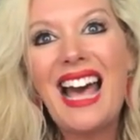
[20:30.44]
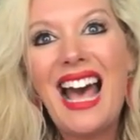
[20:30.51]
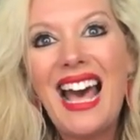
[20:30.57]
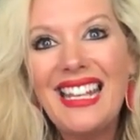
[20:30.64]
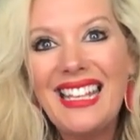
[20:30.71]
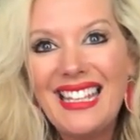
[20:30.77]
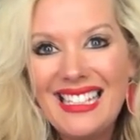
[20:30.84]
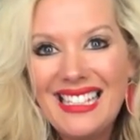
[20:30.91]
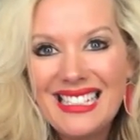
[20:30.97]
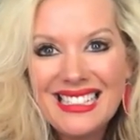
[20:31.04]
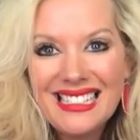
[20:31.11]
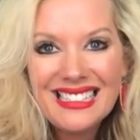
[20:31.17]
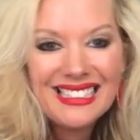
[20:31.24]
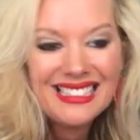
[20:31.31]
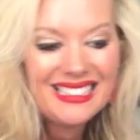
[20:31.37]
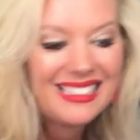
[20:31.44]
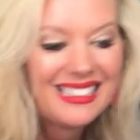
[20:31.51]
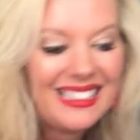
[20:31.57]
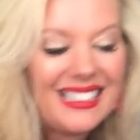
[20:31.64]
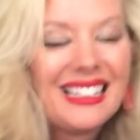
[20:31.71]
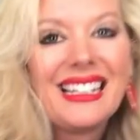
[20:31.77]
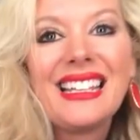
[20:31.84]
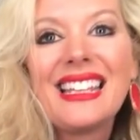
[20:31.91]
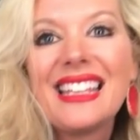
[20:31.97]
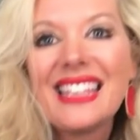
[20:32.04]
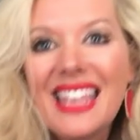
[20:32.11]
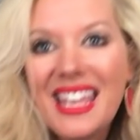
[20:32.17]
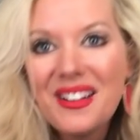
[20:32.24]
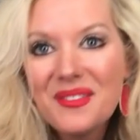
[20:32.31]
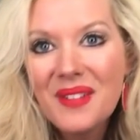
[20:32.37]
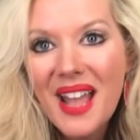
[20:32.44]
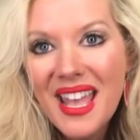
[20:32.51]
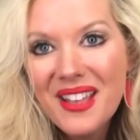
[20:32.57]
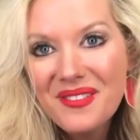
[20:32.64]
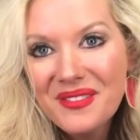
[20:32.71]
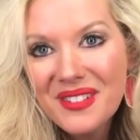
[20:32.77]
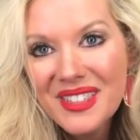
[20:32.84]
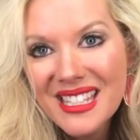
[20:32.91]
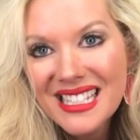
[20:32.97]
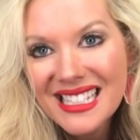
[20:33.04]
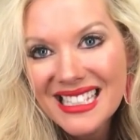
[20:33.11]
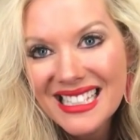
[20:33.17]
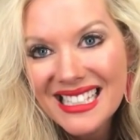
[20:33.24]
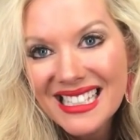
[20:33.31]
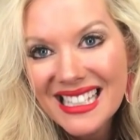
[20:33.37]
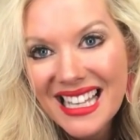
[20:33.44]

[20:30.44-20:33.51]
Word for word: Excited. Can't wait for this